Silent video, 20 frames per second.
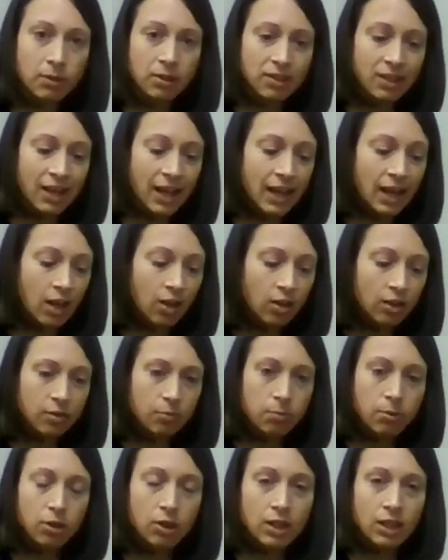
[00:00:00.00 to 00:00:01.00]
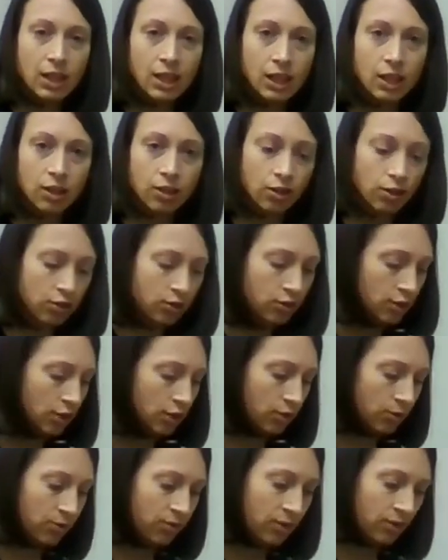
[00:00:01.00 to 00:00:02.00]
the towel and put it here to
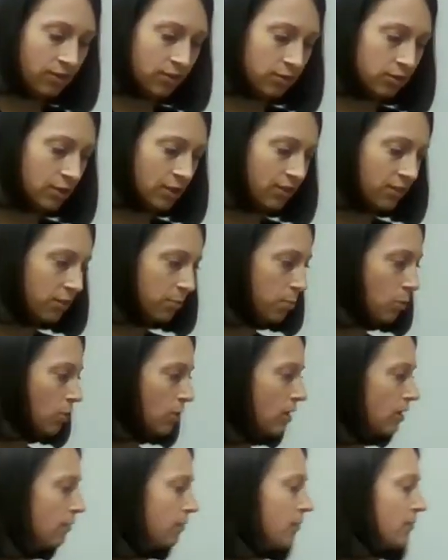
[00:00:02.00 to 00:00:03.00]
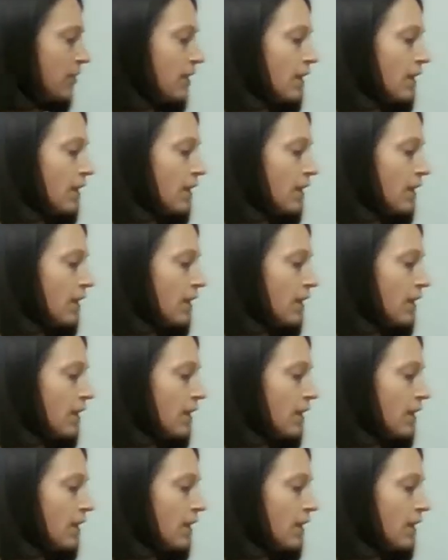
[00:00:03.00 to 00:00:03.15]
use as a wrist support.